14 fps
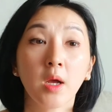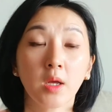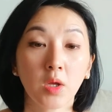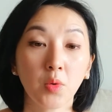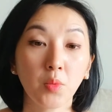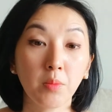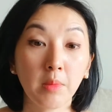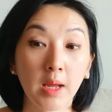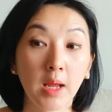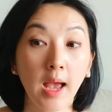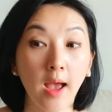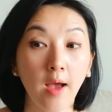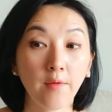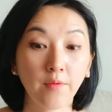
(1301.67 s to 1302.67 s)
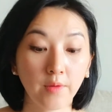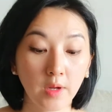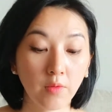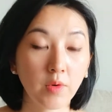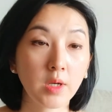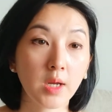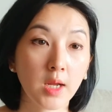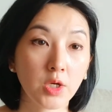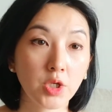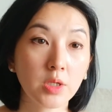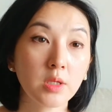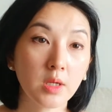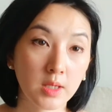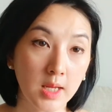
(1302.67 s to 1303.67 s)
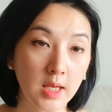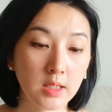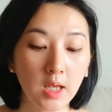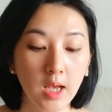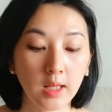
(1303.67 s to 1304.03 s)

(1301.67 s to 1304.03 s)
You may have irritation. Yes.